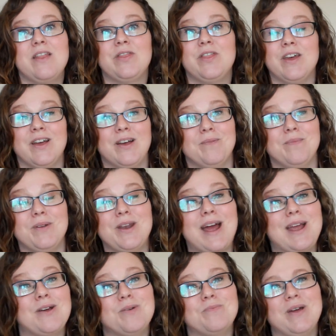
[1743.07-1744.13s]
The
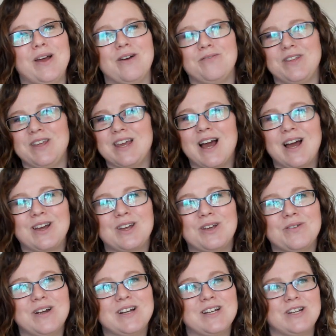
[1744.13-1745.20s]
Naomi of the Yarn
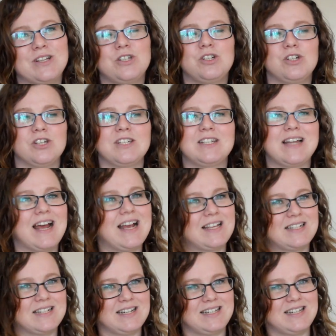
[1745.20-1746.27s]
Curator has just
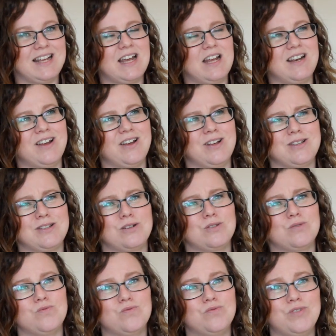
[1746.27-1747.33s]
test knit it and hers
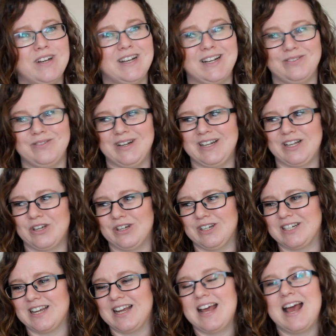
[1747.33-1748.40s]
looks really, really
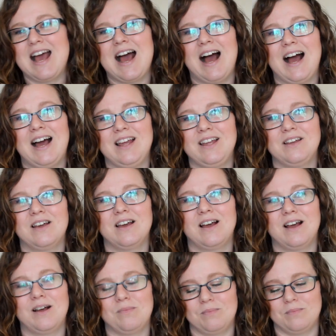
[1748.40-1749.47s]
good. I
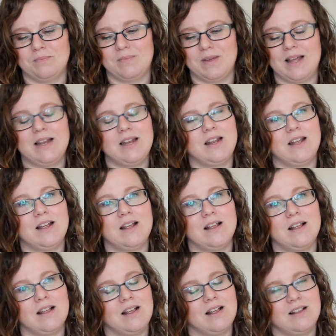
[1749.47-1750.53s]
am
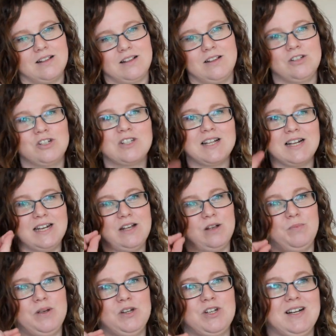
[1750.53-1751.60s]
just a little
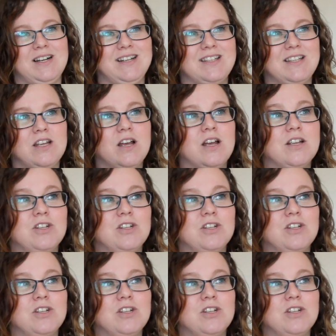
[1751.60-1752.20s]
bit jealous that